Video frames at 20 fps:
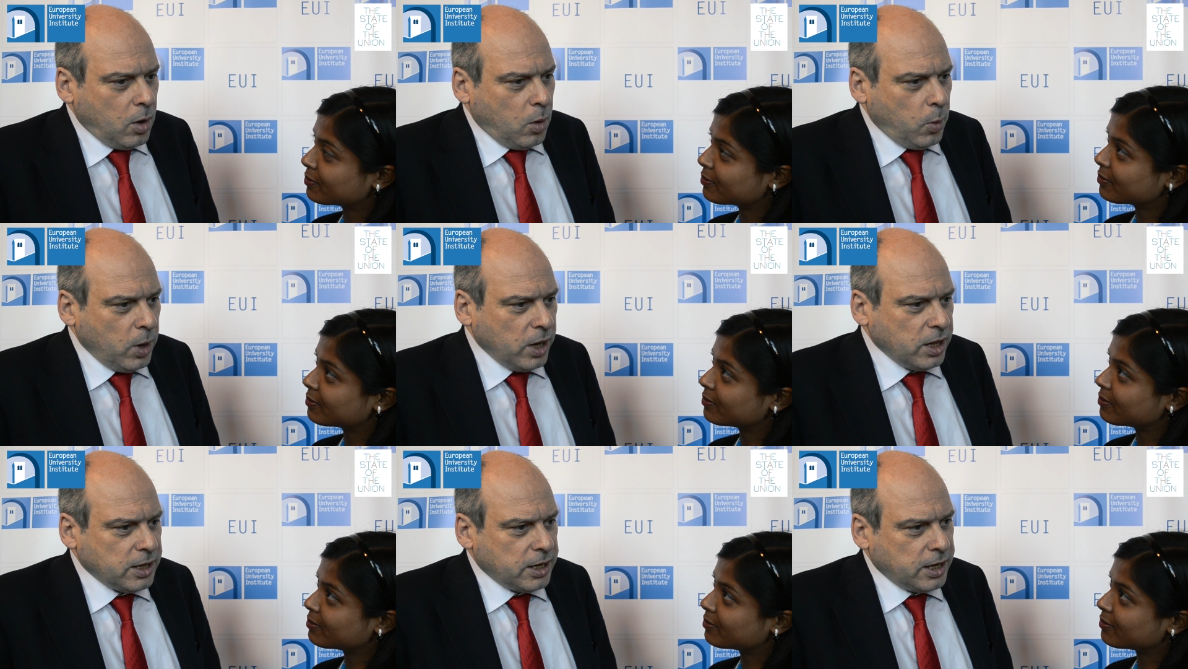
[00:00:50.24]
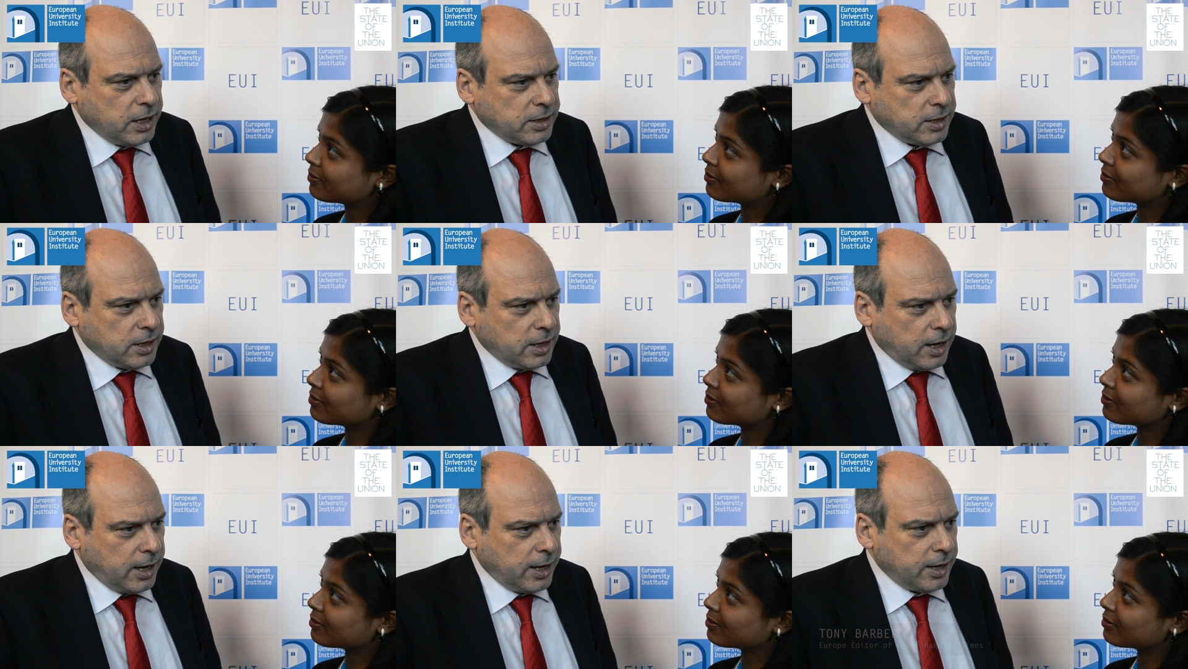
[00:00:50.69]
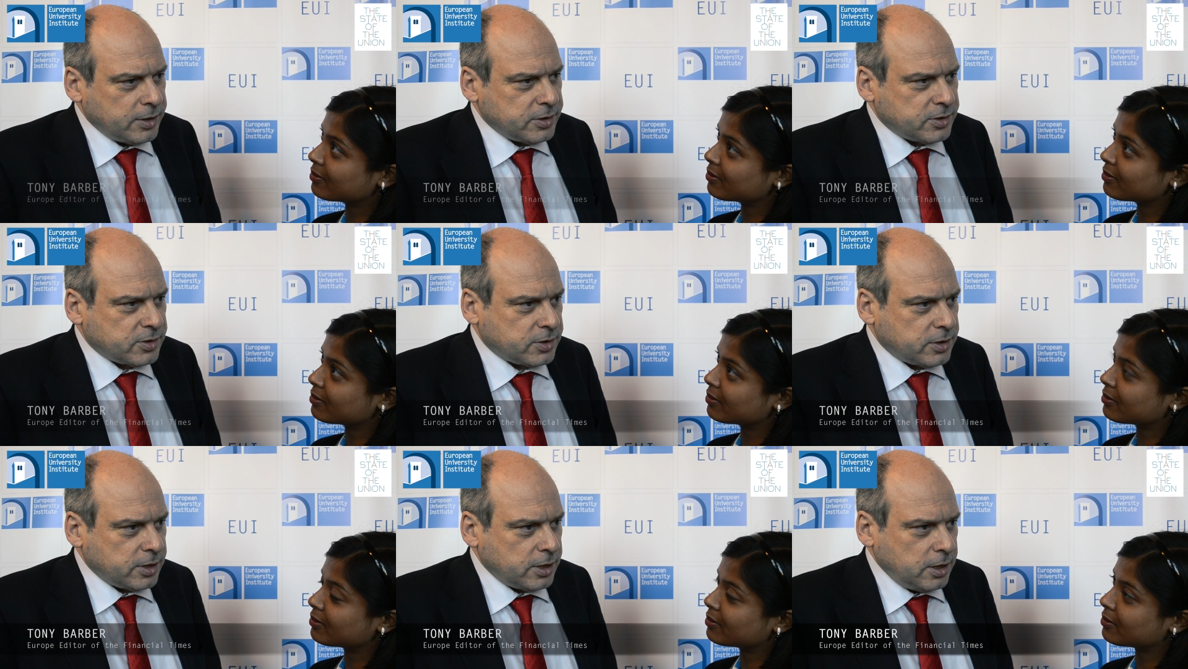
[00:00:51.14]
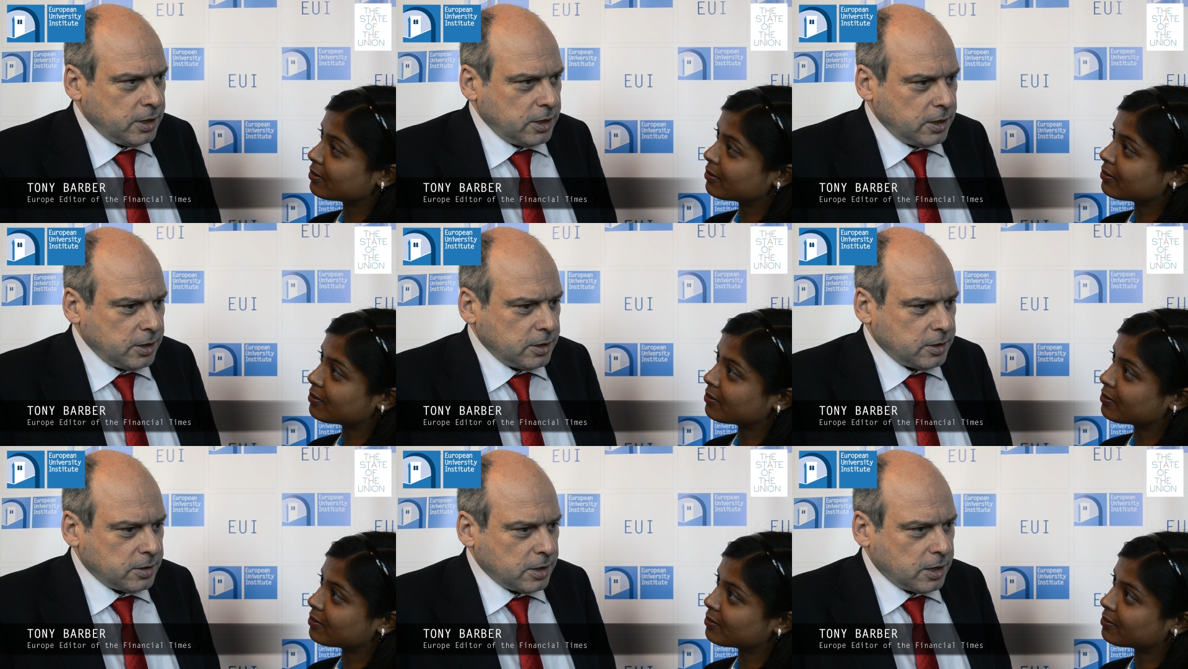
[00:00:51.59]
Speaker 1: Well, it has
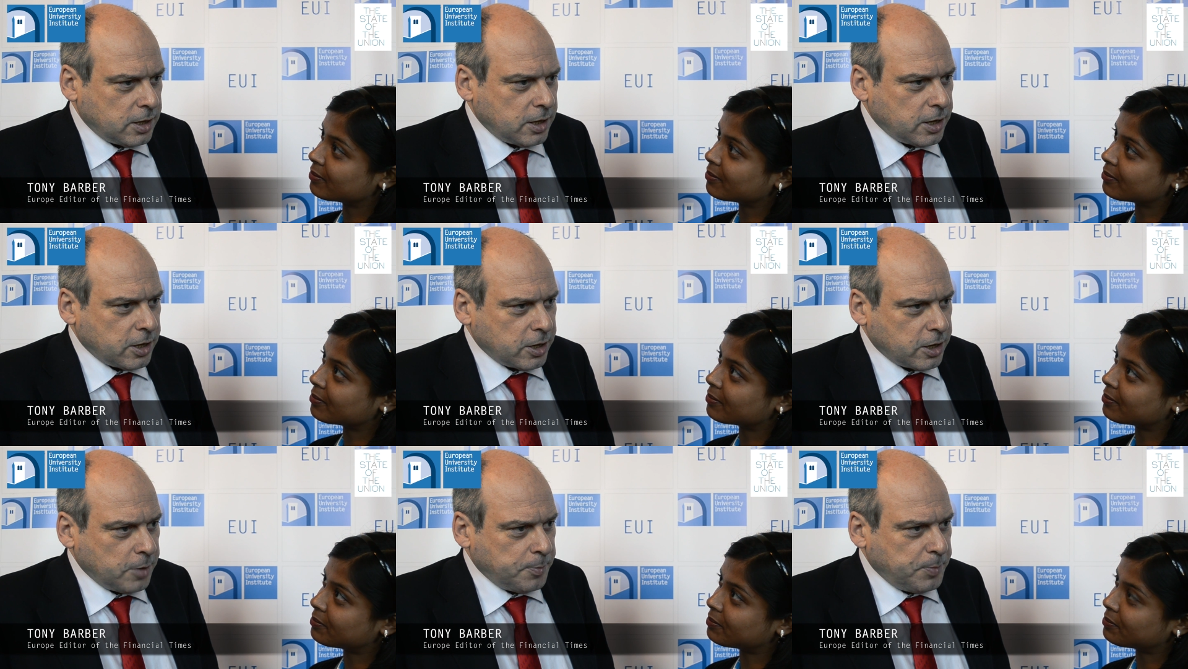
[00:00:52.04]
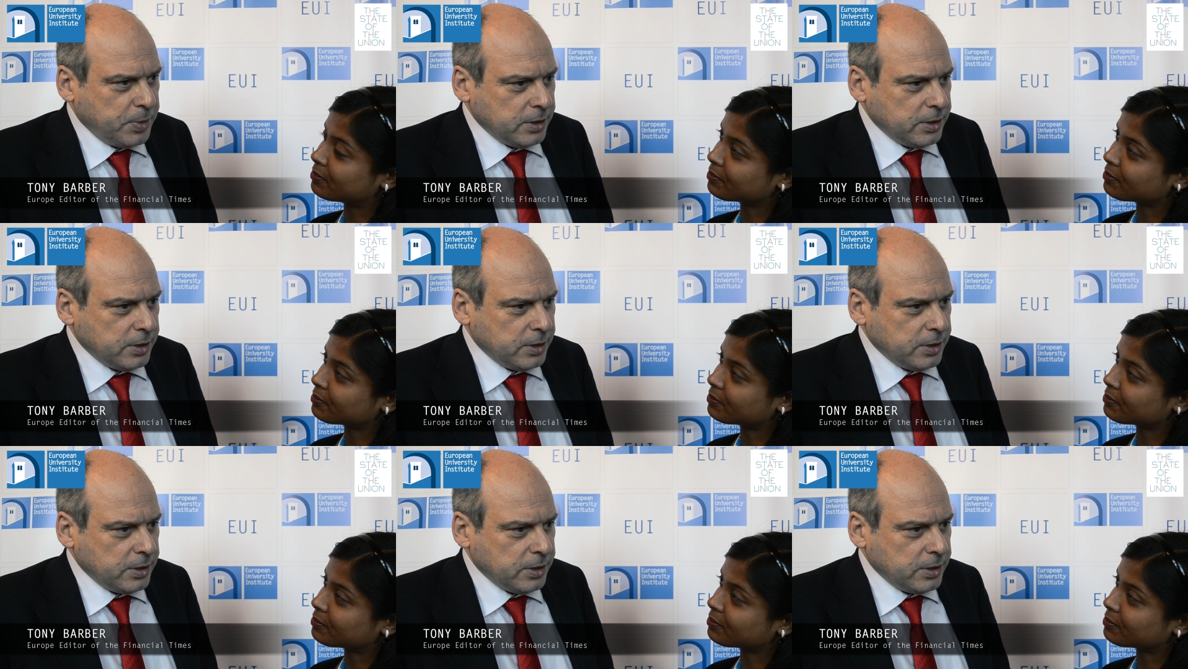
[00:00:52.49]
the uh,